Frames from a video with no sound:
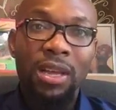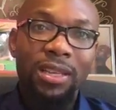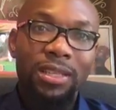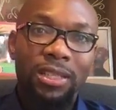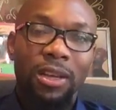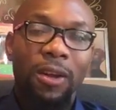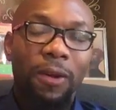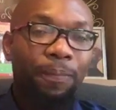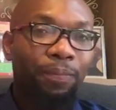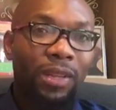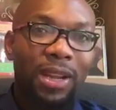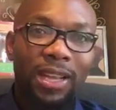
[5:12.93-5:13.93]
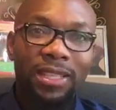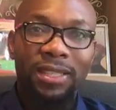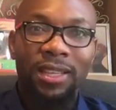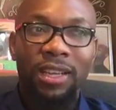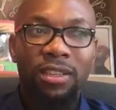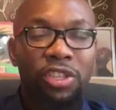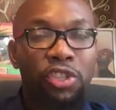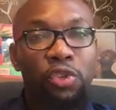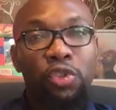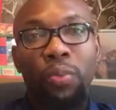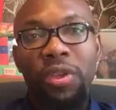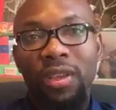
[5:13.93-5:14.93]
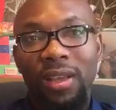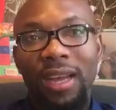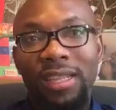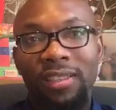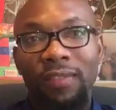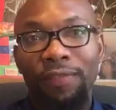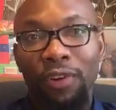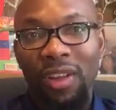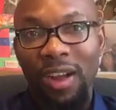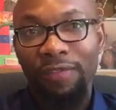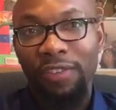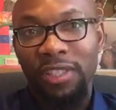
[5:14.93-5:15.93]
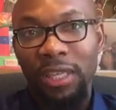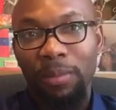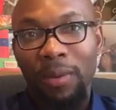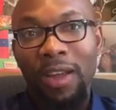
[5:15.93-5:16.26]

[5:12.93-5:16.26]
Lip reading: So like I said, just use what you got and feel comfortable,